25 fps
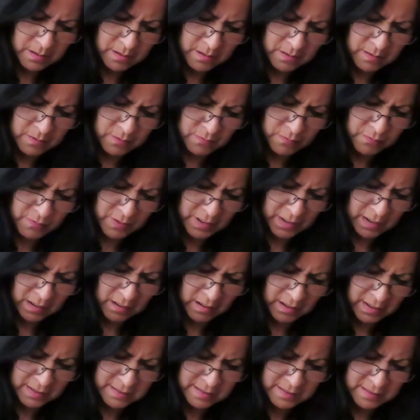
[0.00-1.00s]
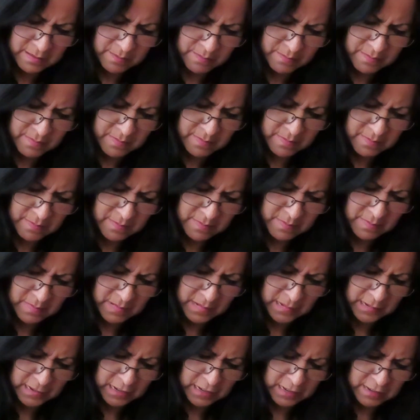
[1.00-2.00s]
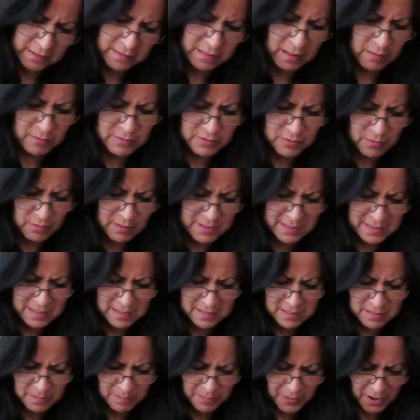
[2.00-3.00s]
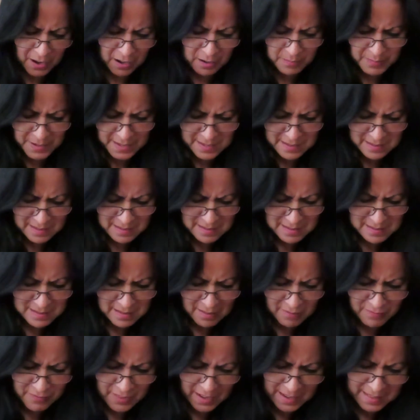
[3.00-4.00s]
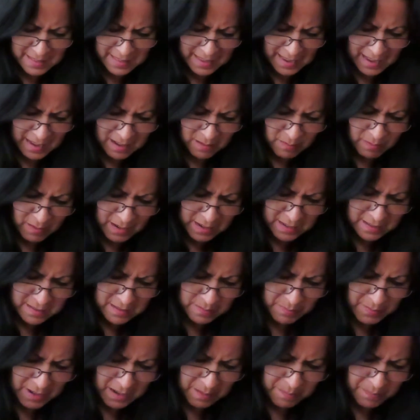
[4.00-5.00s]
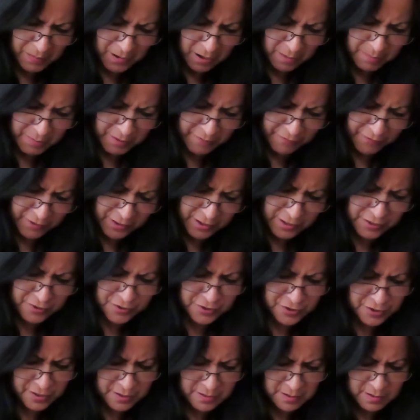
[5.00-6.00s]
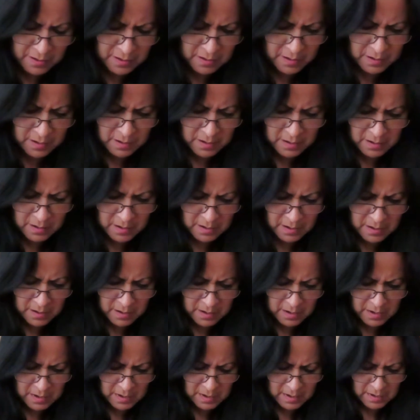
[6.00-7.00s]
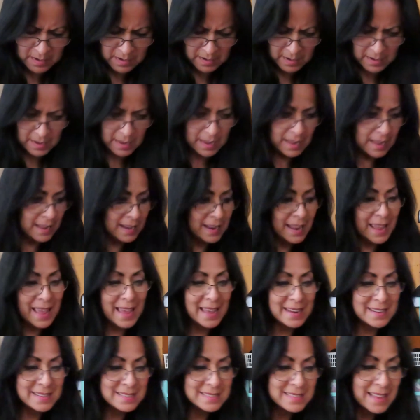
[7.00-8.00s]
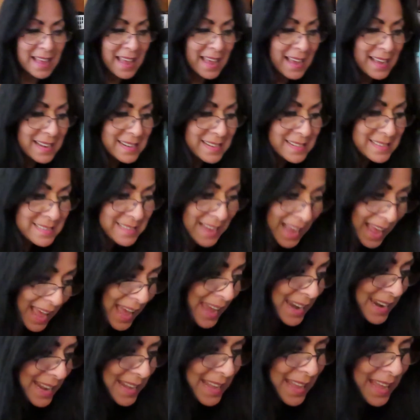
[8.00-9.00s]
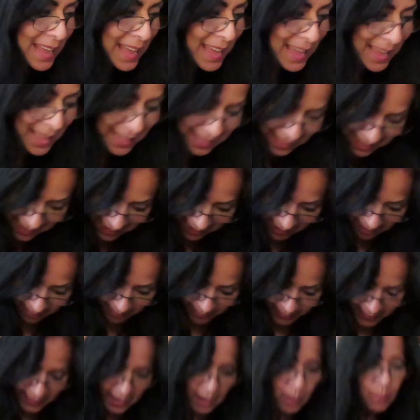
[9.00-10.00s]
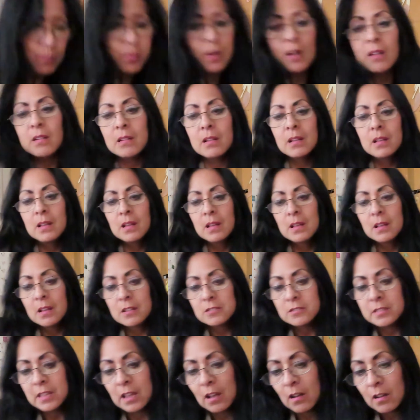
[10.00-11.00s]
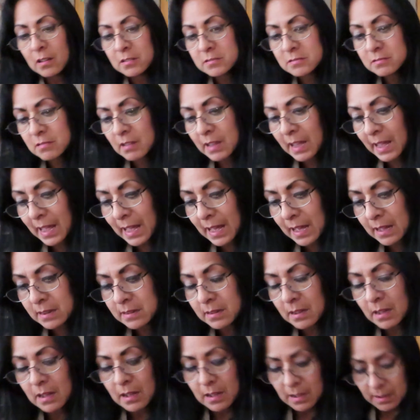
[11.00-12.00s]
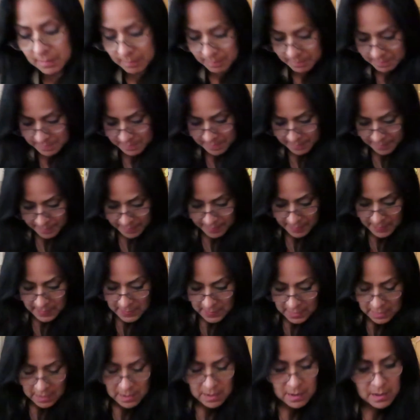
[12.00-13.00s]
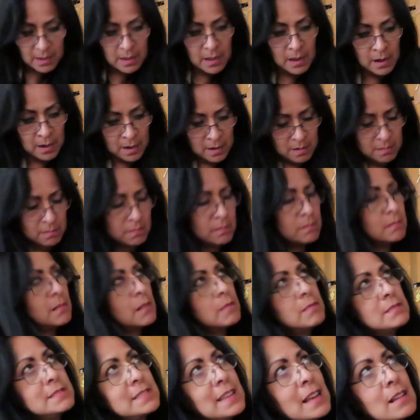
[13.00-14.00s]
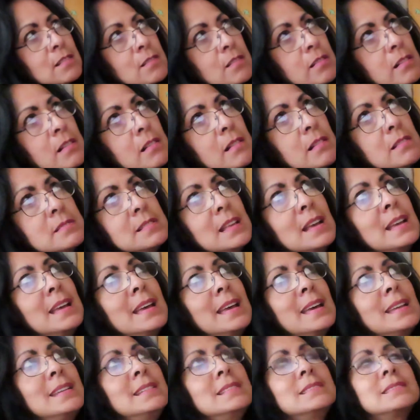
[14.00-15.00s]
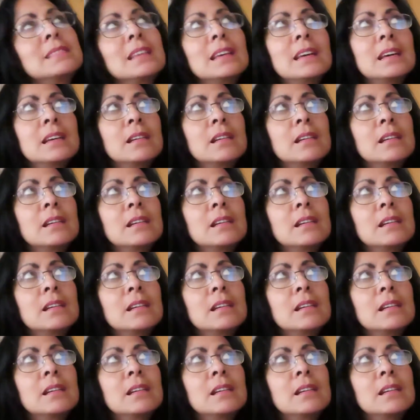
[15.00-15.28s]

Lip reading: It was really awesome. Because I was always into Barbies and stuff like that. Wanting to make Barbie furniture. And Annie's Attic had that. Well, they also had, what was that called? Annie's,